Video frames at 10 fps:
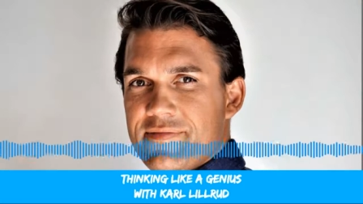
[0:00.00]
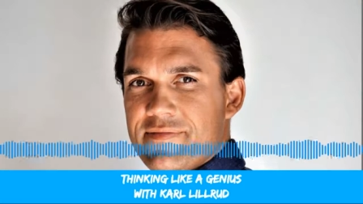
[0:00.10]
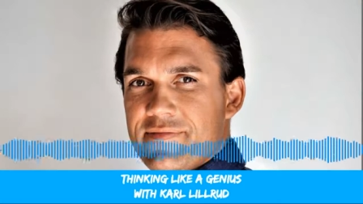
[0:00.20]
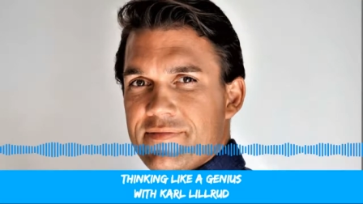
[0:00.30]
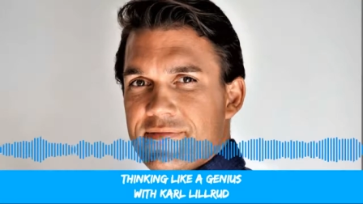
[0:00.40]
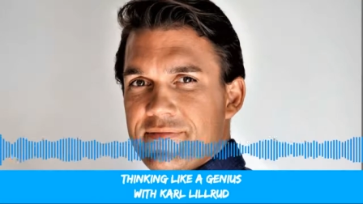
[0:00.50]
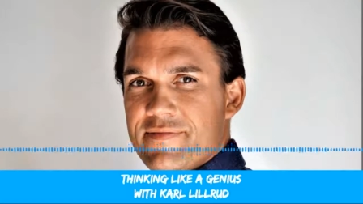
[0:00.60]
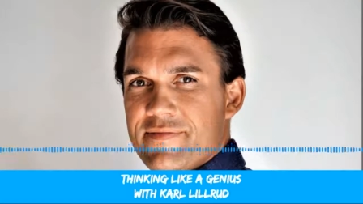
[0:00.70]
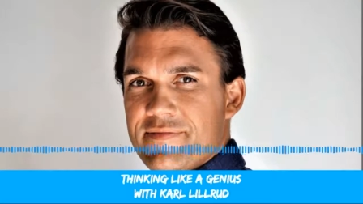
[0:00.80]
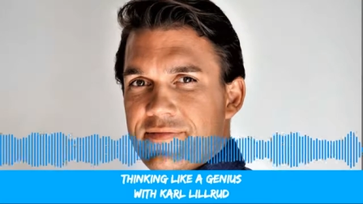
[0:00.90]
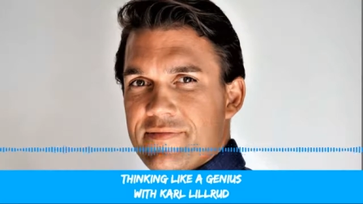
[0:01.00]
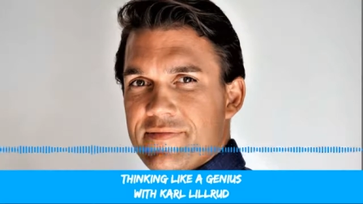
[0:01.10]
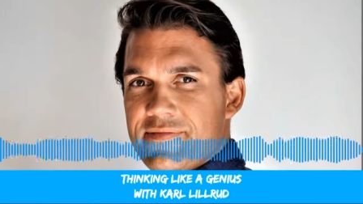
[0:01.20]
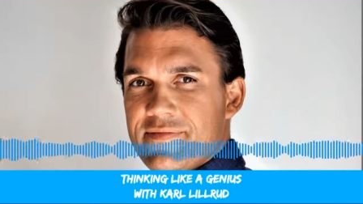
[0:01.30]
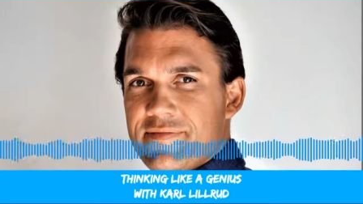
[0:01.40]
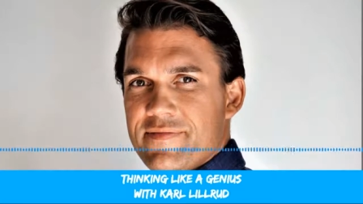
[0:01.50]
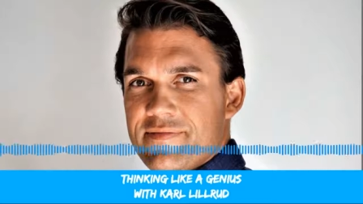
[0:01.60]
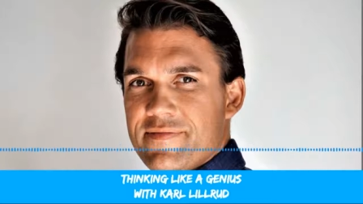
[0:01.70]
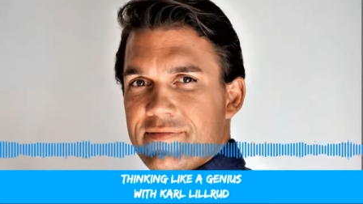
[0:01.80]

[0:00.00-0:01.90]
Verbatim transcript: uh, or it's a book that you've been writing for a